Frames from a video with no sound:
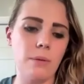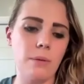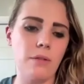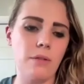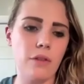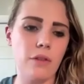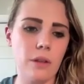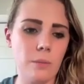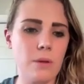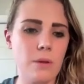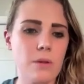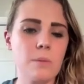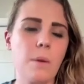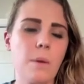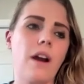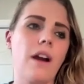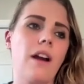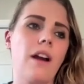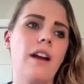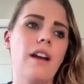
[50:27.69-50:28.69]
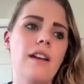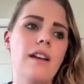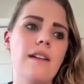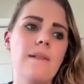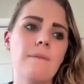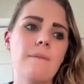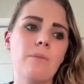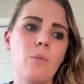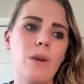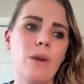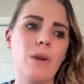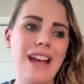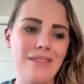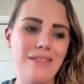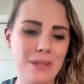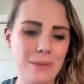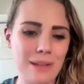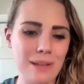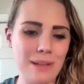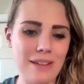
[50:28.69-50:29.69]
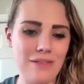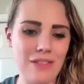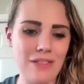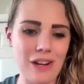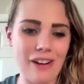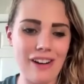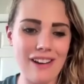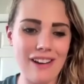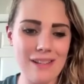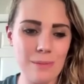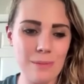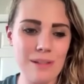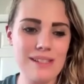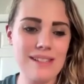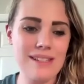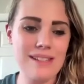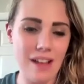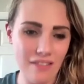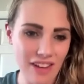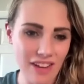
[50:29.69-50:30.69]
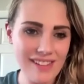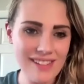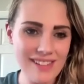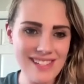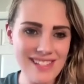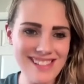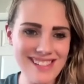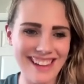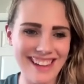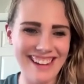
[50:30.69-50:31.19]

But for the most part, we have to believe that our husbands love us